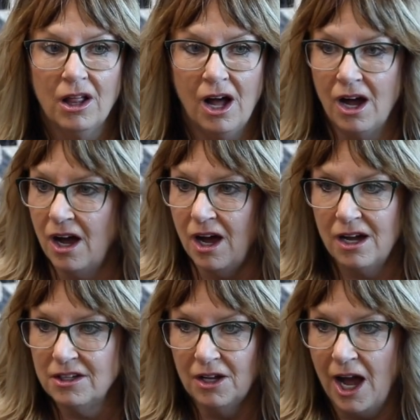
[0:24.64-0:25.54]
uh,
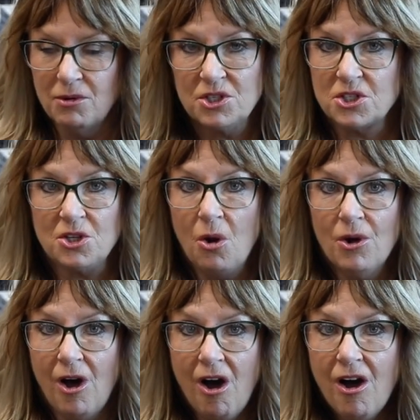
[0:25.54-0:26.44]
I was just so
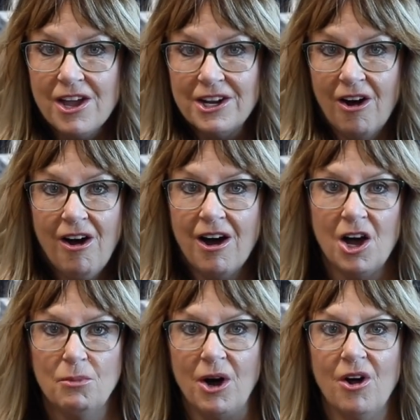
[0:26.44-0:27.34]
in awe
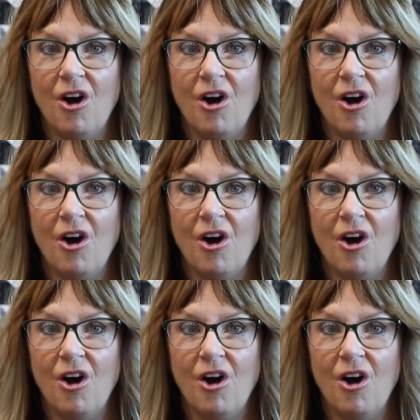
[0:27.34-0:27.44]
about